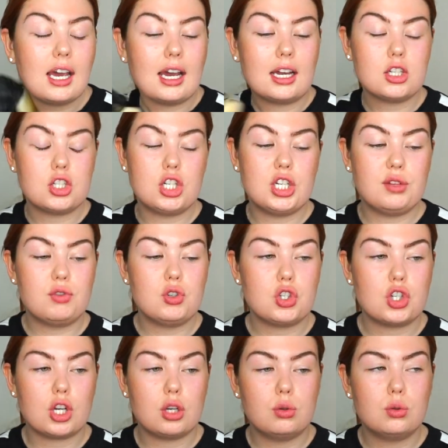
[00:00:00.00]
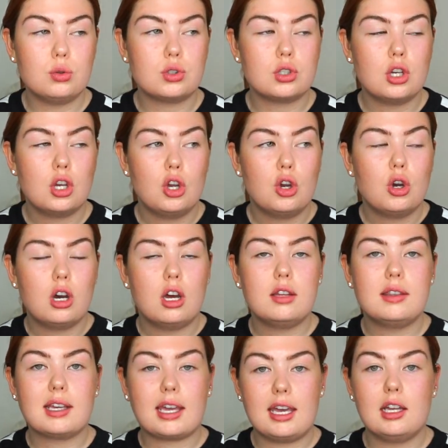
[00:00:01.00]
And she even showed
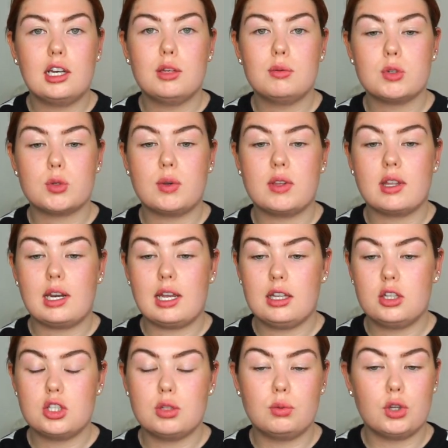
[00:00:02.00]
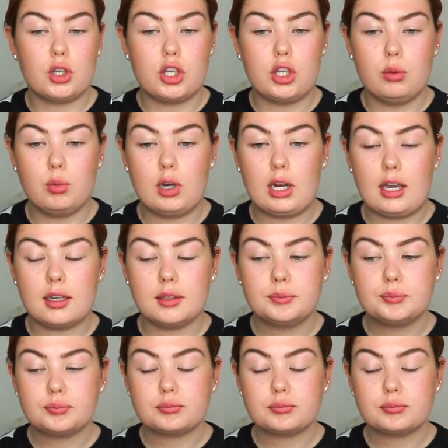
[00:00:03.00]
the girl who was with her, like doing the Q&A,